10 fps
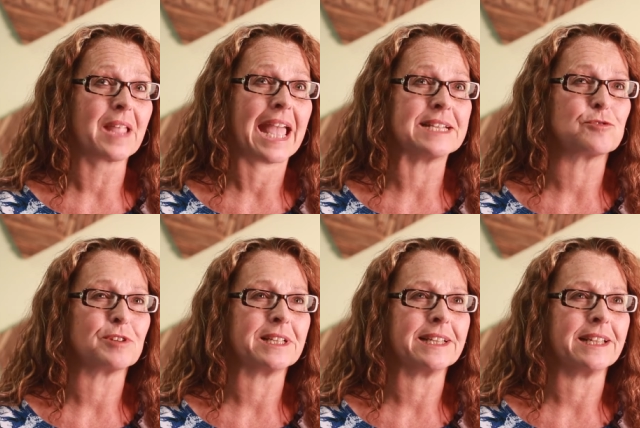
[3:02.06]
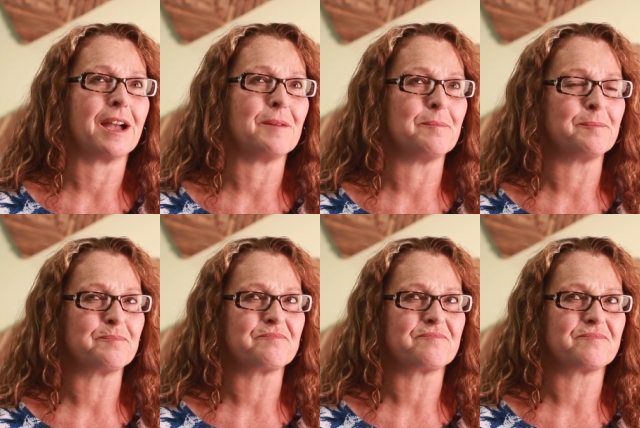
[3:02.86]
And to really
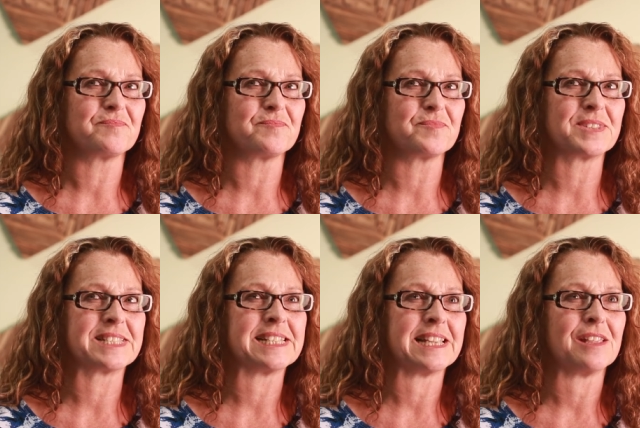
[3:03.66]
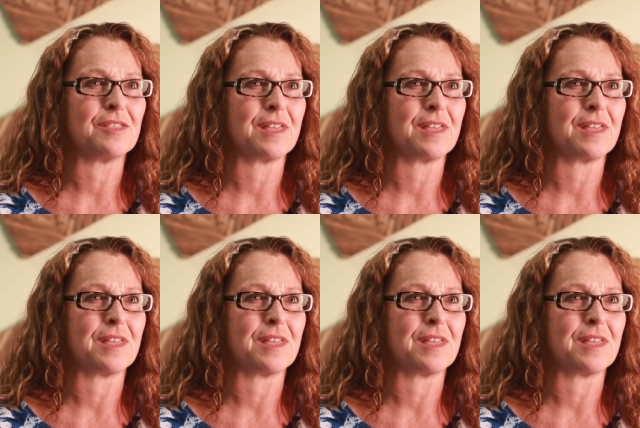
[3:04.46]
see